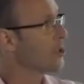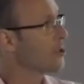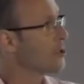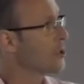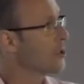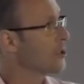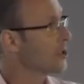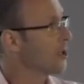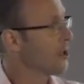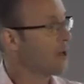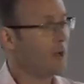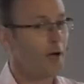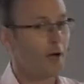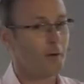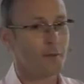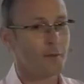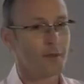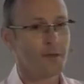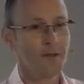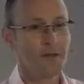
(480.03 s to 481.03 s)
to turn
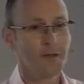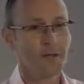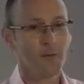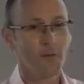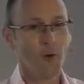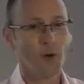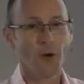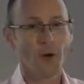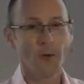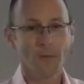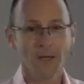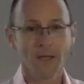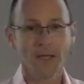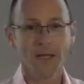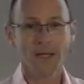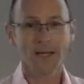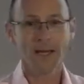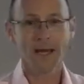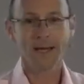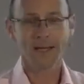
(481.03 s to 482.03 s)
up the one on
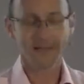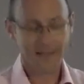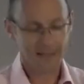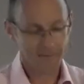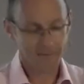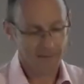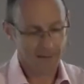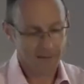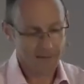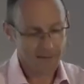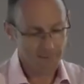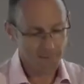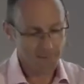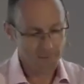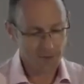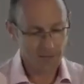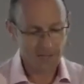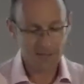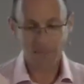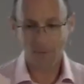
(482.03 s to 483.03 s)
money and giving. They've
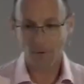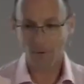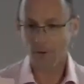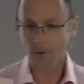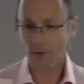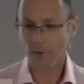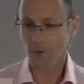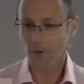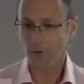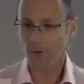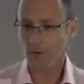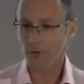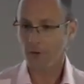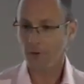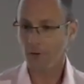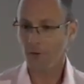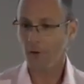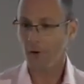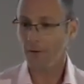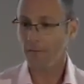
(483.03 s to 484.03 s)
really pulled the short
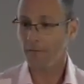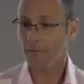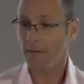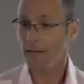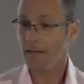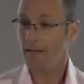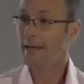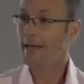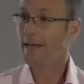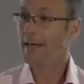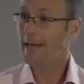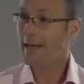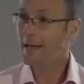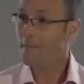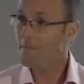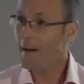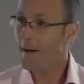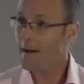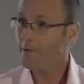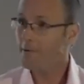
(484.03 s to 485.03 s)
straw, haven't they?
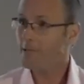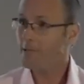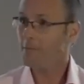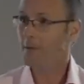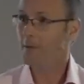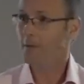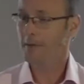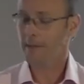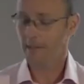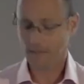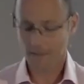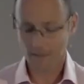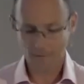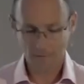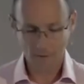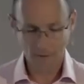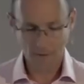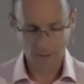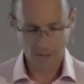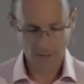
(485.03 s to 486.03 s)
Embarrassment, that's the
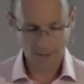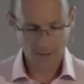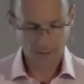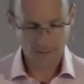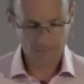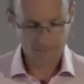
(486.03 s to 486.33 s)
first thing.